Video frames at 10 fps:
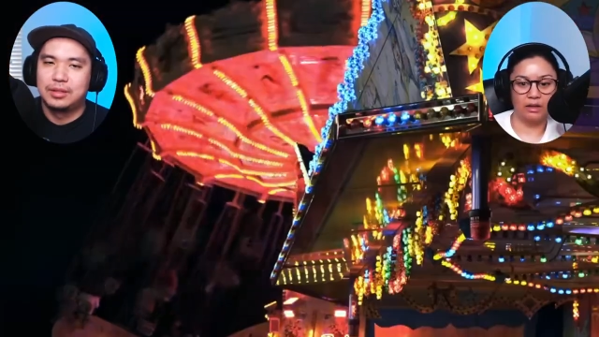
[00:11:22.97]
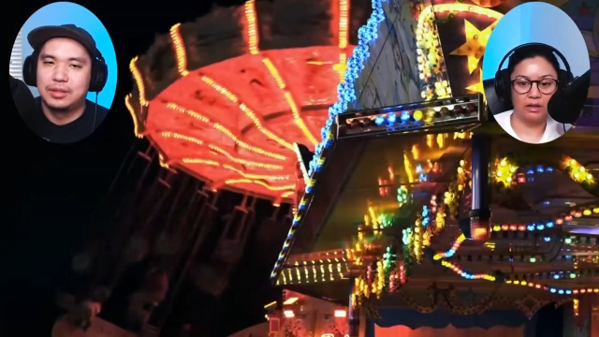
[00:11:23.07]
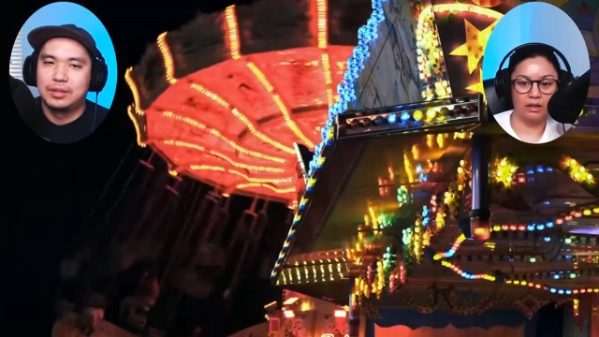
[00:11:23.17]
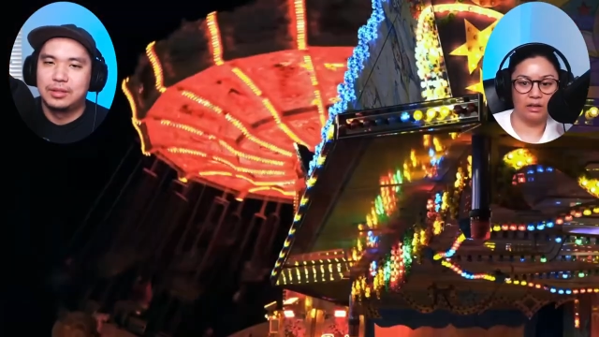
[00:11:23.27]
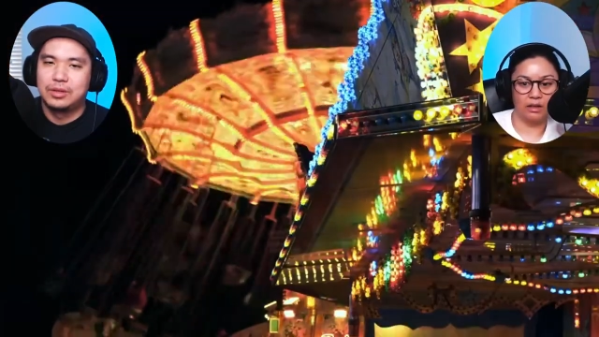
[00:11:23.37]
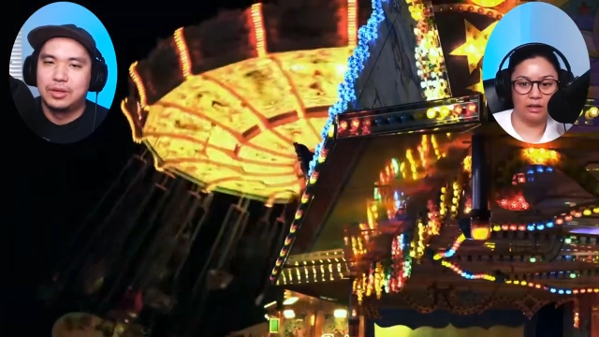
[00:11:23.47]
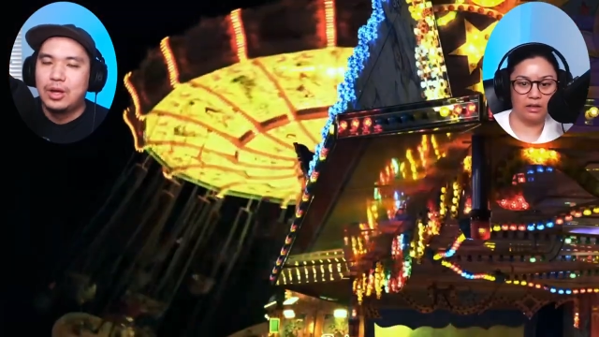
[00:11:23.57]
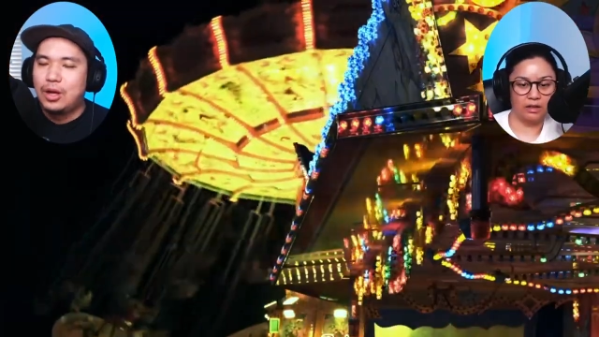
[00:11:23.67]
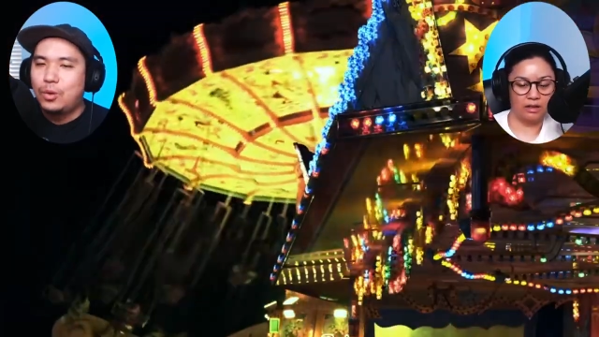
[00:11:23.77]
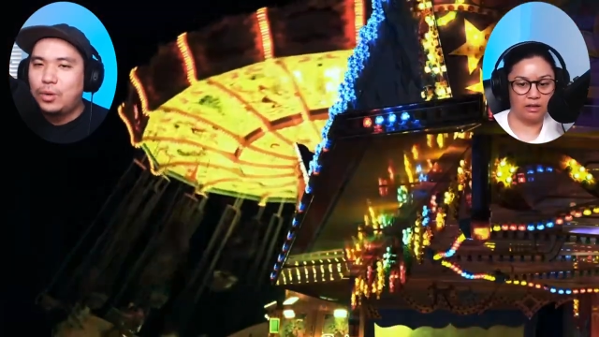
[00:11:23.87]

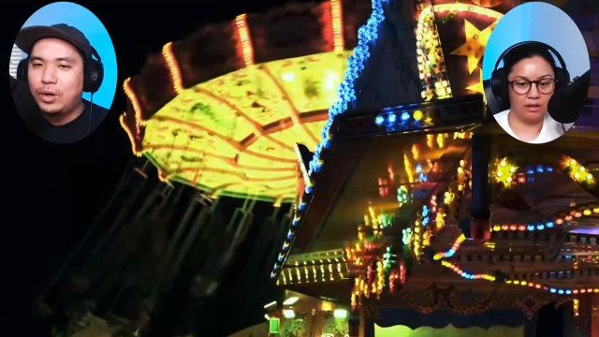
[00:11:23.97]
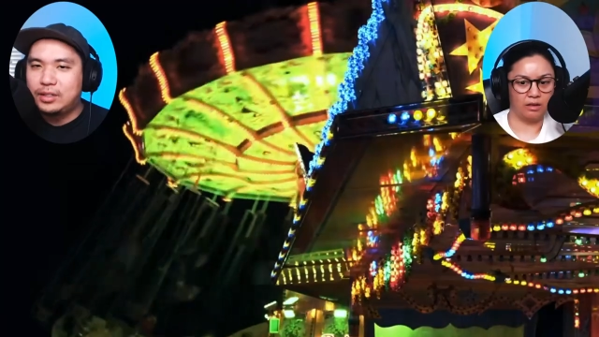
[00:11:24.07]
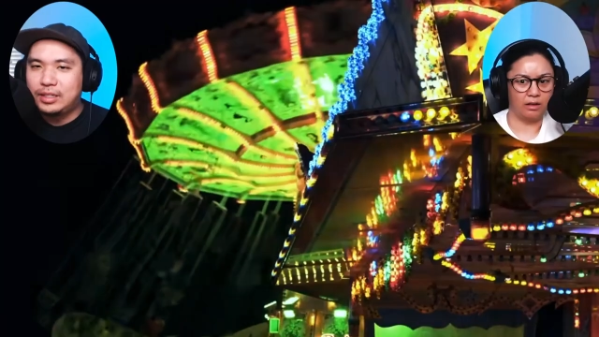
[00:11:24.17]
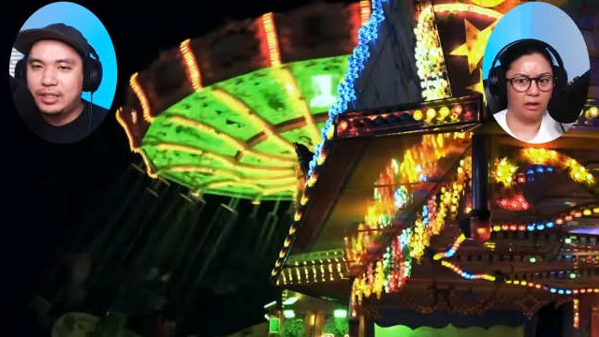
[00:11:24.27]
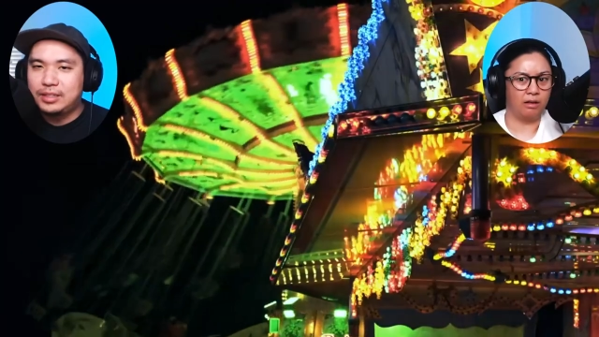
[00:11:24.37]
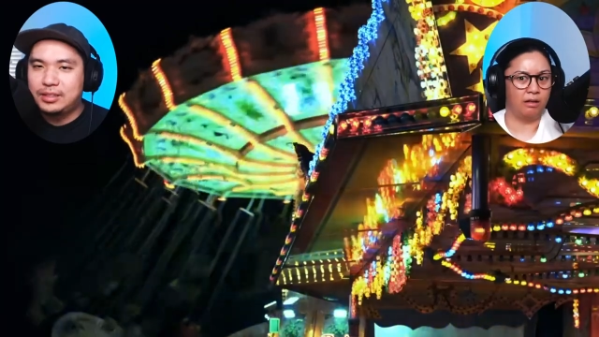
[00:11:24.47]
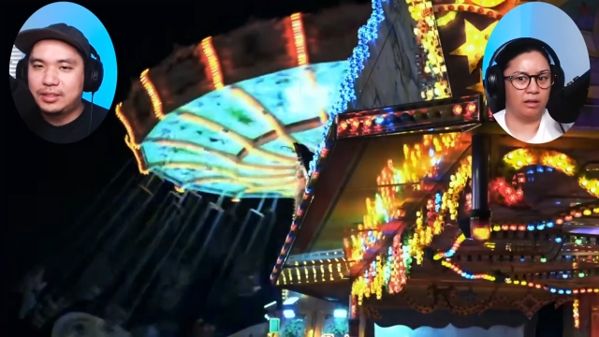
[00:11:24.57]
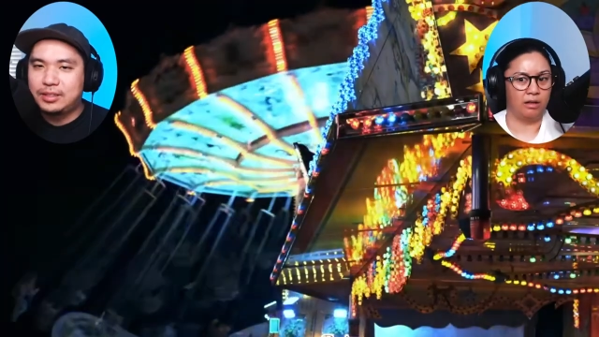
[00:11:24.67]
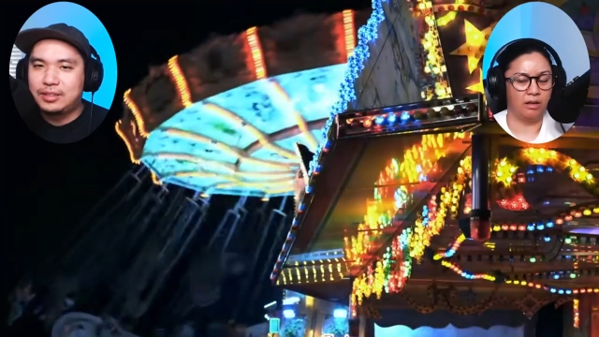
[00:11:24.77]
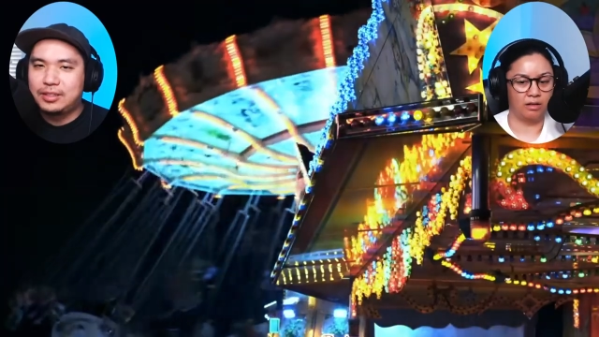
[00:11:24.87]
Speaker 1: nowhere to be Wait, found. Did,
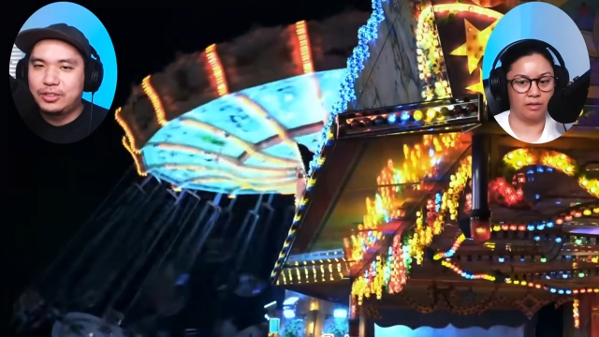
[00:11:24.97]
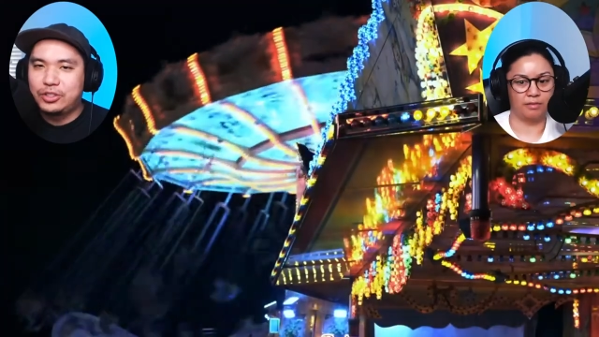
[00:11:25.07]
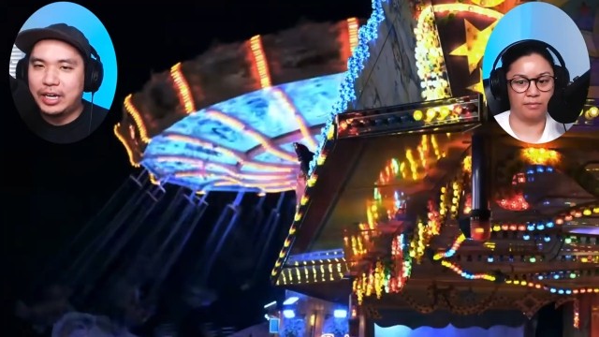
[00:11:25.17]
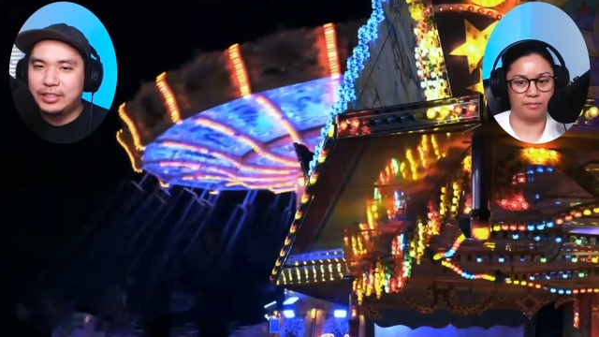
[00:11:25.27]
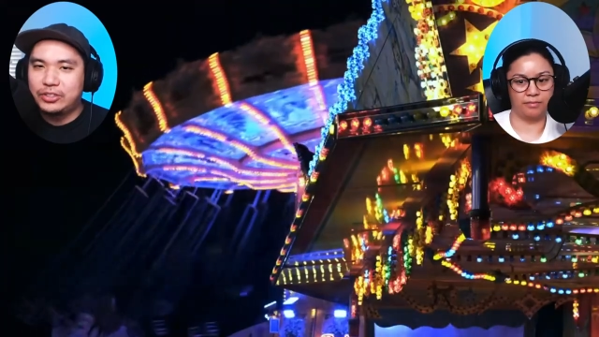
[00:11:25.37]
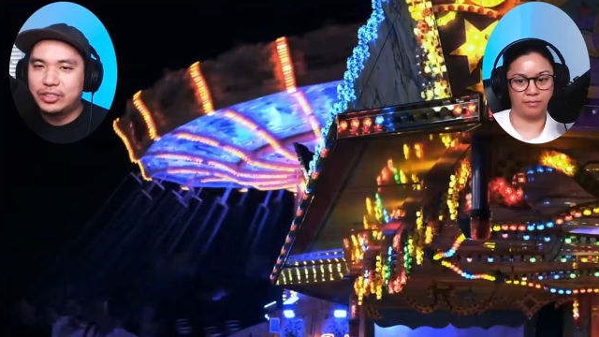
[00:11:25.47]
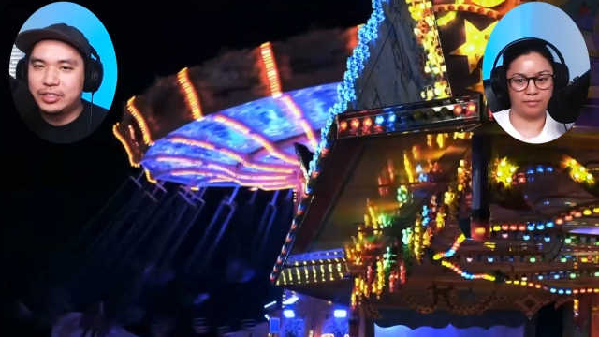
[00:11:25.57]
he, did you ask so your